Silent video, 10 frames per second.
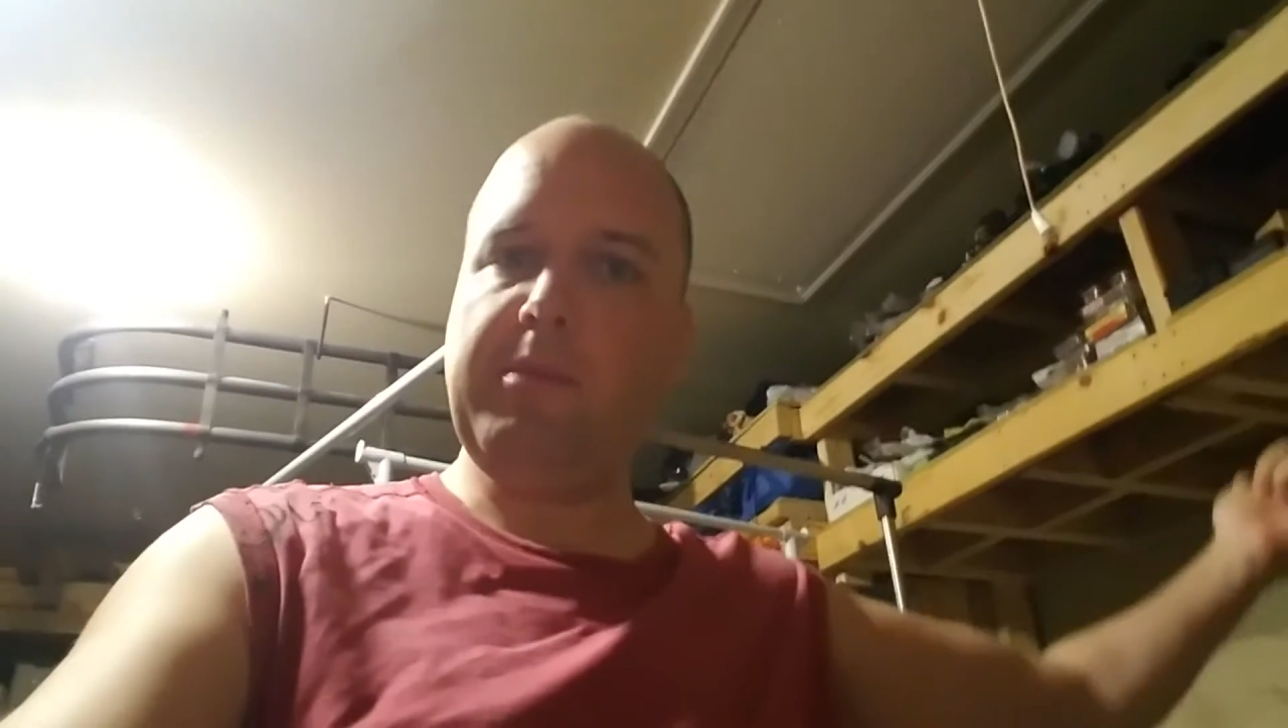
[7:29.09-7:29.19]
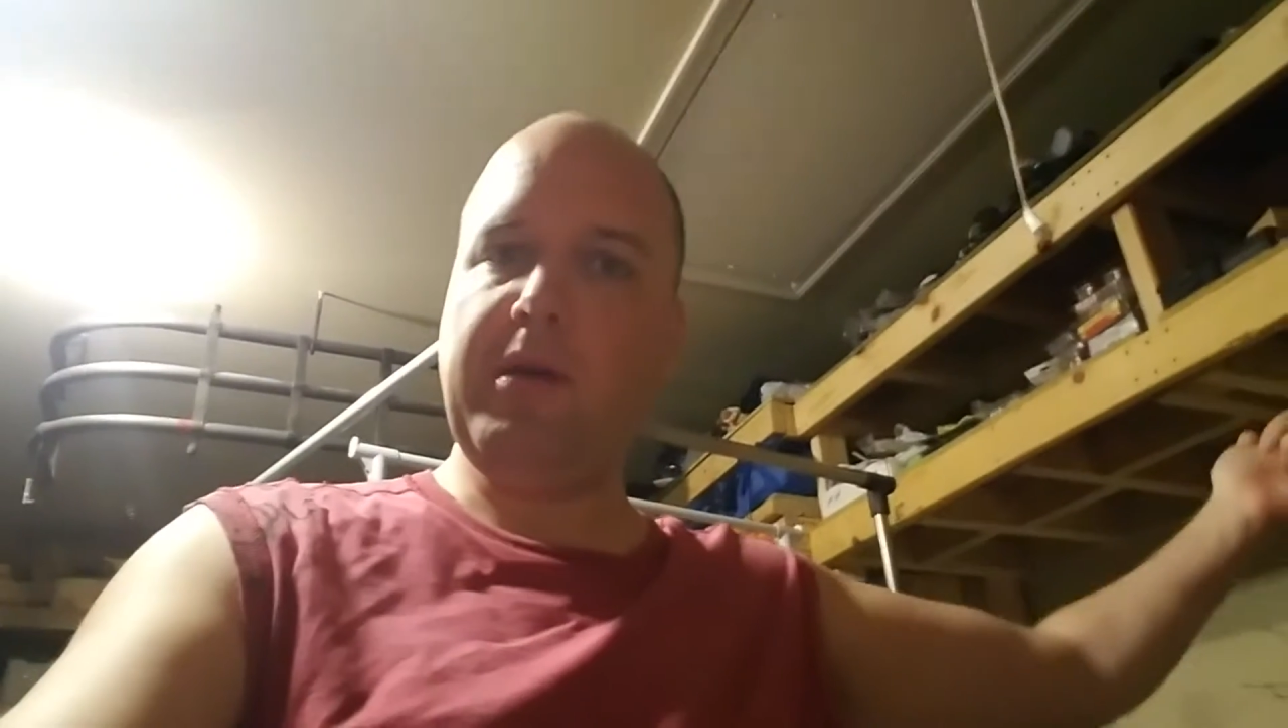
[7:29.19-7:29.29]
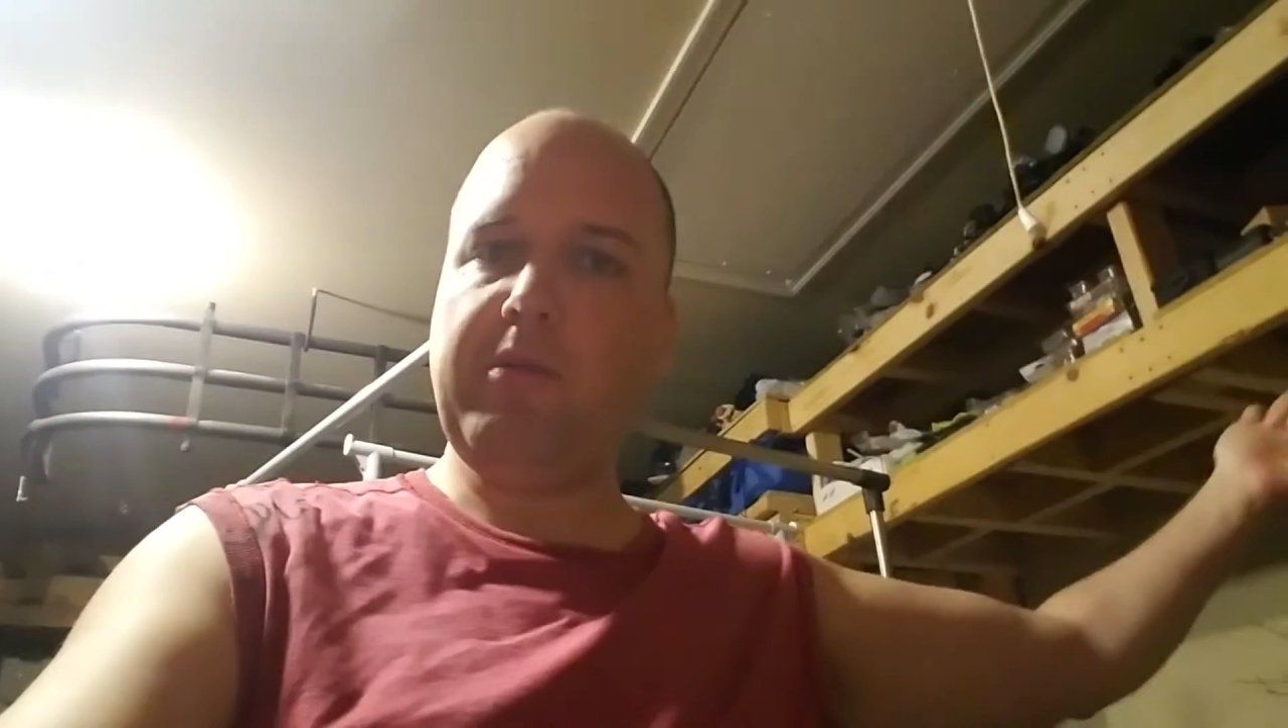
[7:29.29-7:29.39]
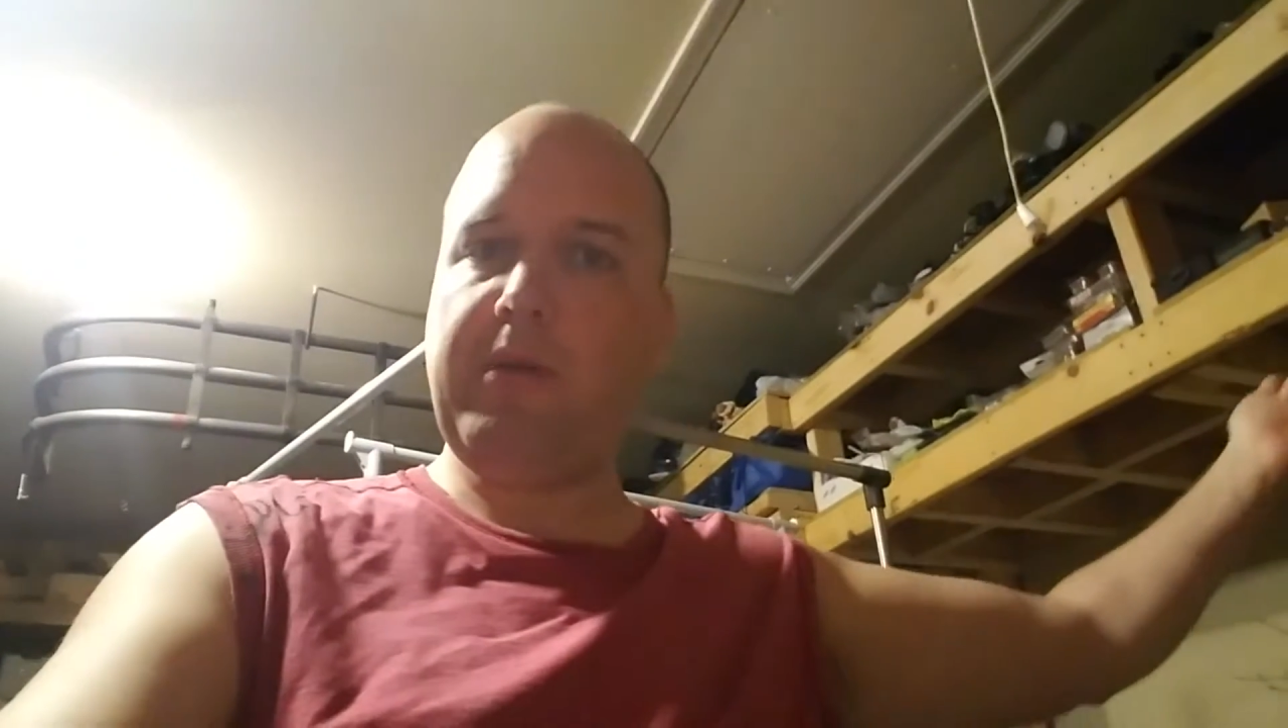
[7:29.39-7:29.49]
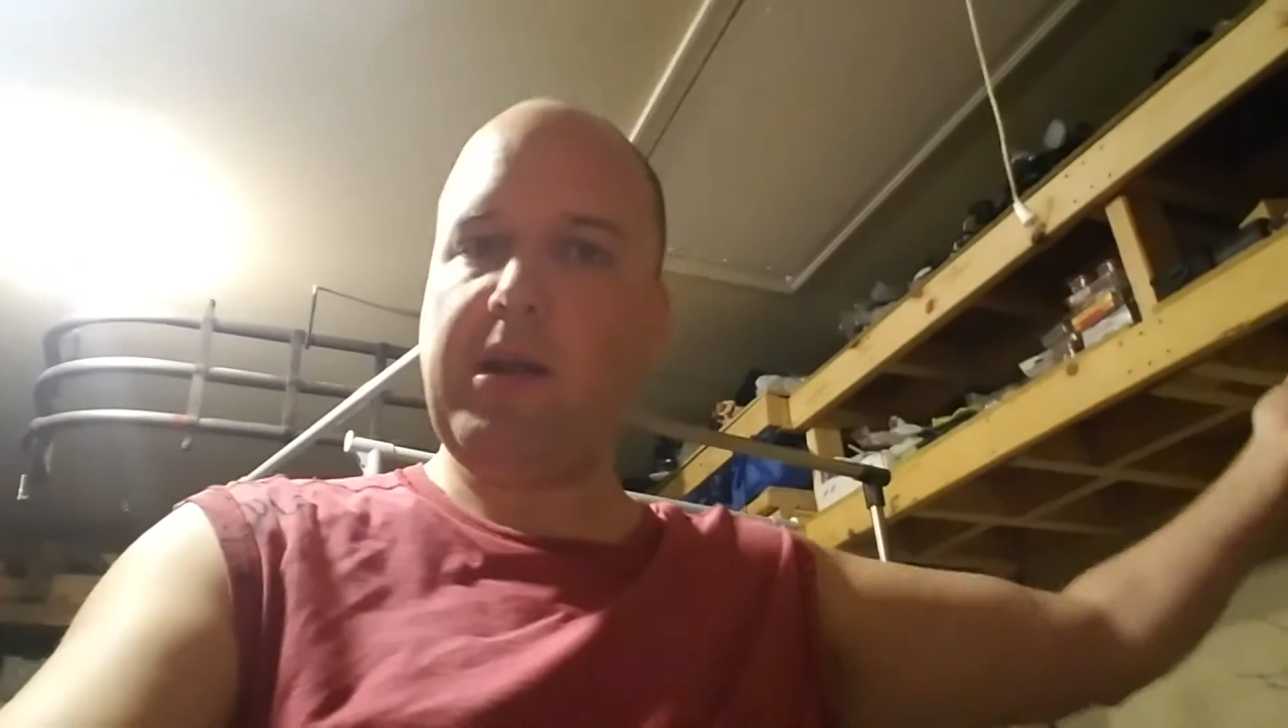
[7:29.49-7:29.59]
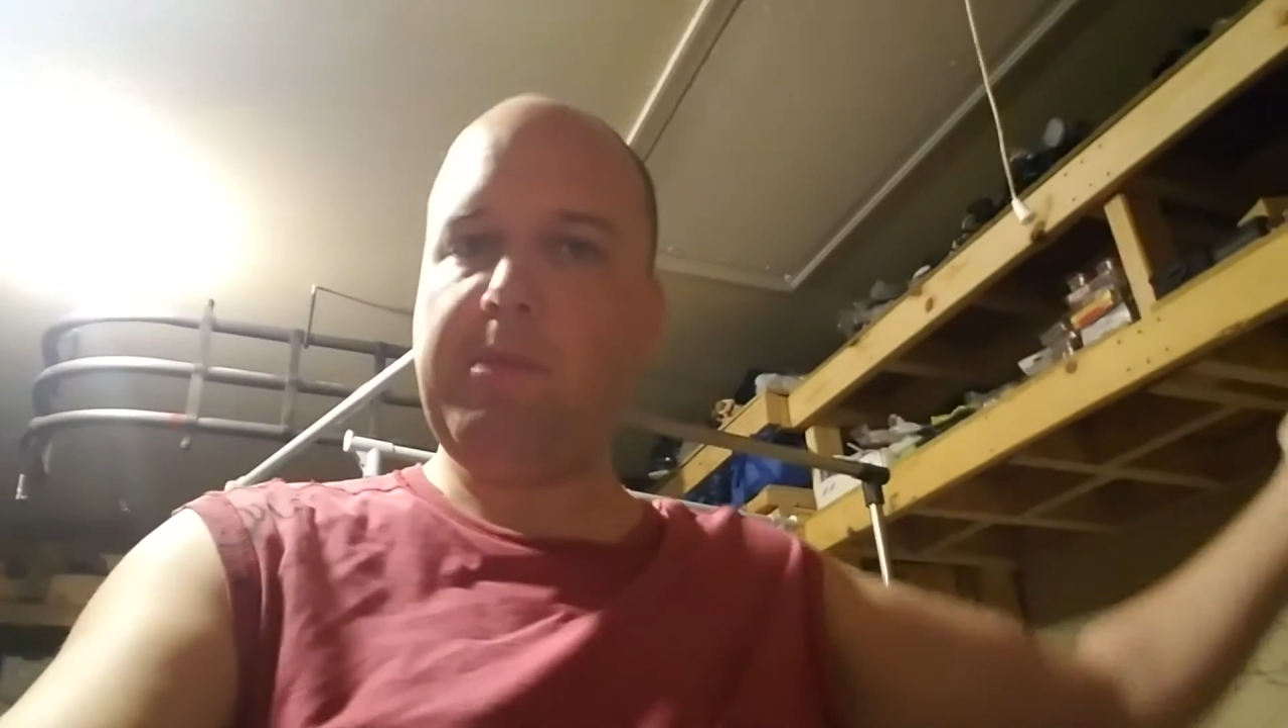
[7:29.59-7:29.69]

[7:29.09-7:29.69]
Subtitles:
bit right